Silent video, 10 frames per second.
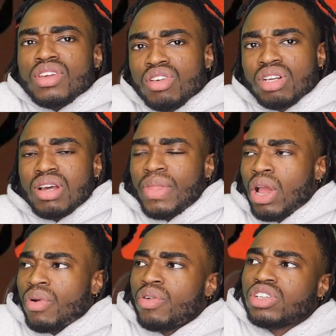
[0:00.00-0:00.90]
So I'm
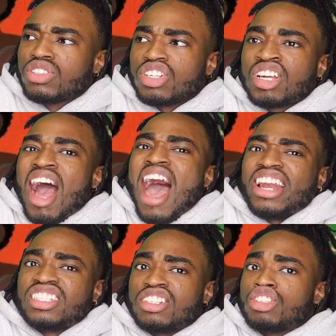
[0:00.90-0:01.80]
not used to the
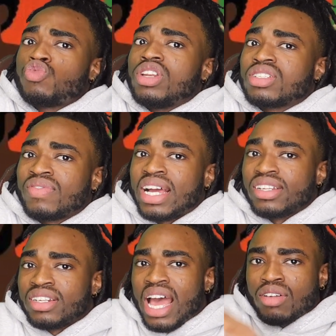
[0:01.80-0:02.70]
kindness and the sweetness of like
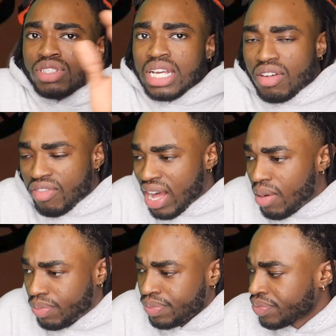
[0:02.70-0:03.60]
the down south
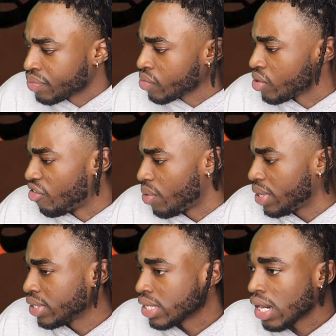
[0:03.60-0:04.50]
vibe. You feel
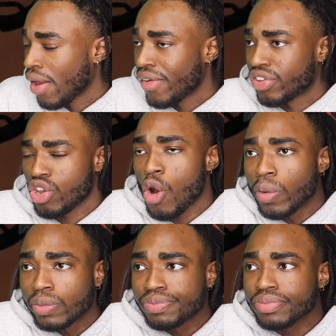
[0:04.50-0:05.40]
me? So